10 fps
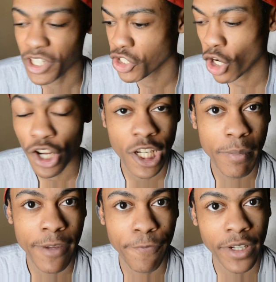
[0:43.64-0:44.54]
is charging
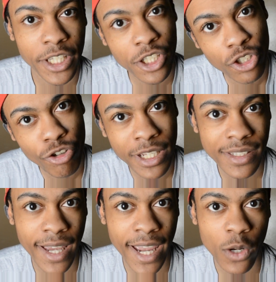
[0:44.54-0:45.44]
me for this street
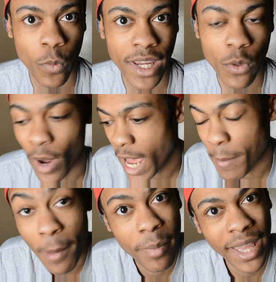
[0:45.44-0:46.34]
side weed? Why am
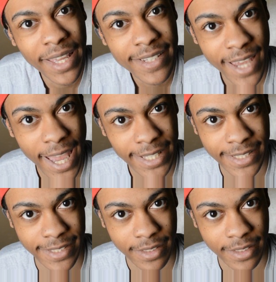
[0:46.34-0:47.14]
I paying taxes?